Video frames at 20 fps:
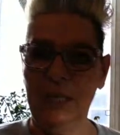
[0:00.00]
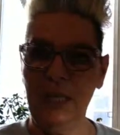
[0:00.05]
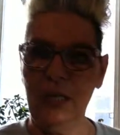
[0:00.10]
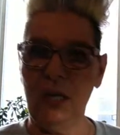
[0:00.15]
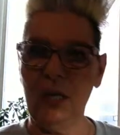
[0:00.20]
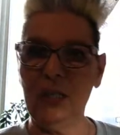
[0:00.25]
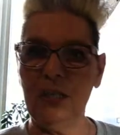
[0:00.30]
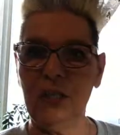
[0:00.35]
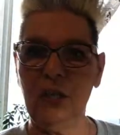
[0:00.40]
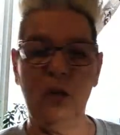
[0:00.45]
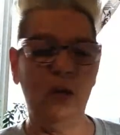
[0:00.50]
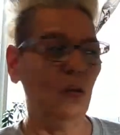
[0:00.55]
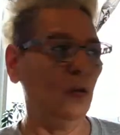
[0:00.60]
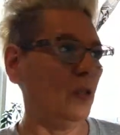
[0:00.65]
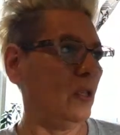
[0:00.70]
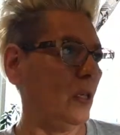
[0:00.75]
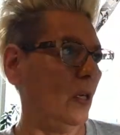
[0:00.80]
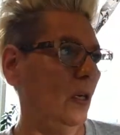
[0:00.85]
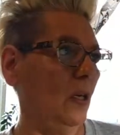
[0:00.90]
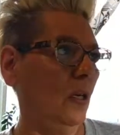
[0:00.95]
garden
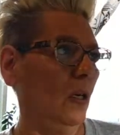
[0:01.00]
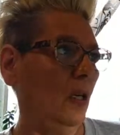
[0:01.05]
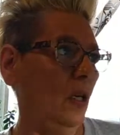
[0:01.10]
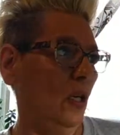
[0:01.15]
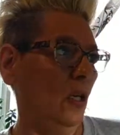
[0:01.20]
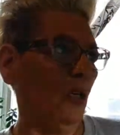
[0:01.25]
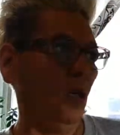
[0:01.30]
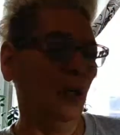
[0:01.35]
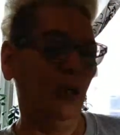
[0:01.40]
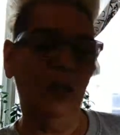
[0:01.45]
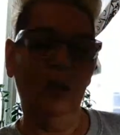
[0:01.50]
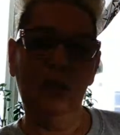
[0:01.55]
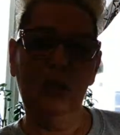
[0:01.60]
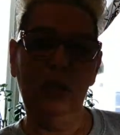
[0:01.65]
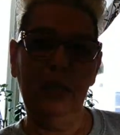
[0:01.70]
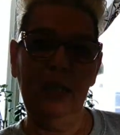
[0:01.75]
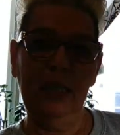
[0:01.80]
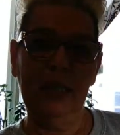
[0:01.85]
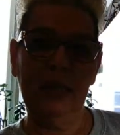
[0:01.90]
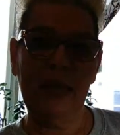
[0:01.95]
hose
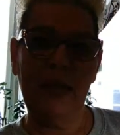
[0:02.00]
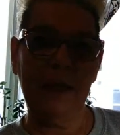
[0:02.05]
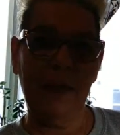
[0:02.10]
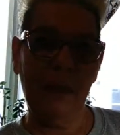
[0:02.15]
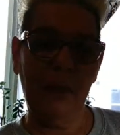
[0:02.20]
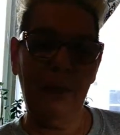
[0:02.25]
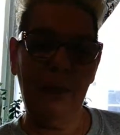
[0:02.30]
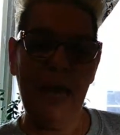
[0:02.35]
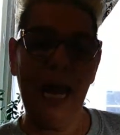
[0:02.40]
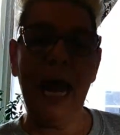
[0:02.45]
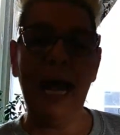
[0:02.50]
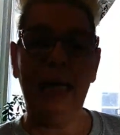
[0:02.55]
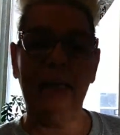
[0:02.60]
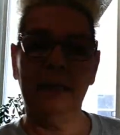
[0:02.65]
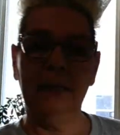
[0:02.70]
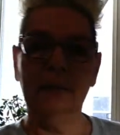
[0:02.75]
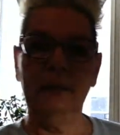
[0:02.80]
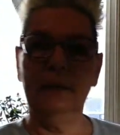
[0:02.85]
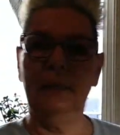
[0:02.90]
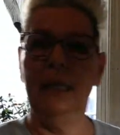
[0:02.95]
is at the back
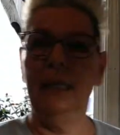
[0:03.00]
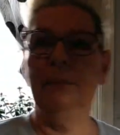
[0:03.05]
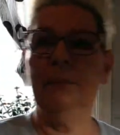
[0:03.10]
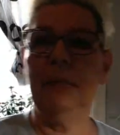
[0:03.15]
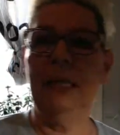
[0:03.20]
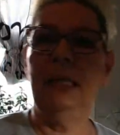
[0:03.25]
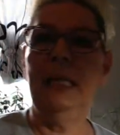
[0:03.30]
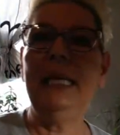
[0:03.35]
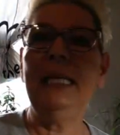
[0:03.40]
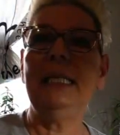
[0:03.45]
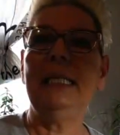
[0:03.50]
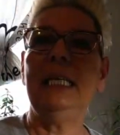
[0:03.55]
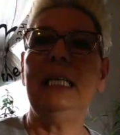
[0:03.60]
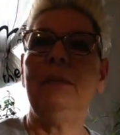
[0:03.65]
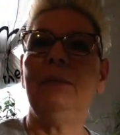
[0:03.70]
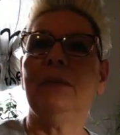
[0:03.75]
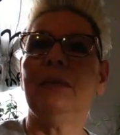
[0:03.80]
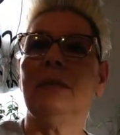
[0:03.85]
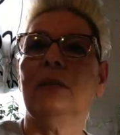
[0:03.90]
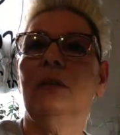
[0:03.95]
and my light
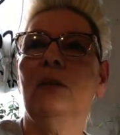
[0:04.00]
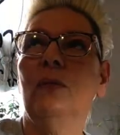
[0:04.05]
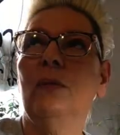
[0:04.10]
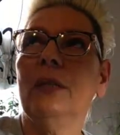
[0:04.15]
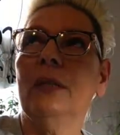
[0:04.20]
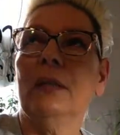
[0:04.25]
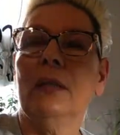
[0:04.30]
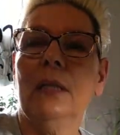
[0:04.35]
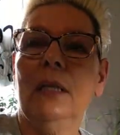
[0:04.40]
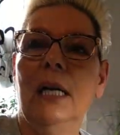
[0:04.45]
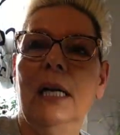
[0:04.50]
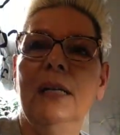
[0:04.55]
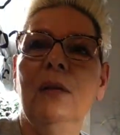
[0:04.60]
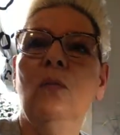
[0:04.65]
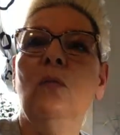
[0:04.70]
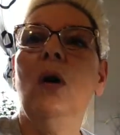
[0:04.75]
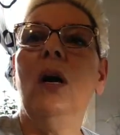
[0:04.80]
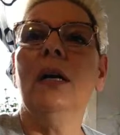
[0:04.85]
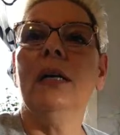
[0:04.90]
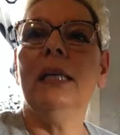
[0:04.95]
keeps going kind of
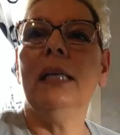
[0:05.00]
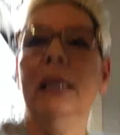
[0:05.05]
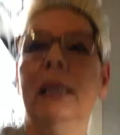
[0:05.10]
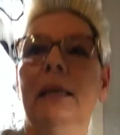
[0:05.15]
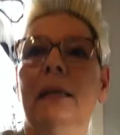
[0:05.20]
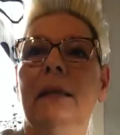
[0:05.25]
wonky.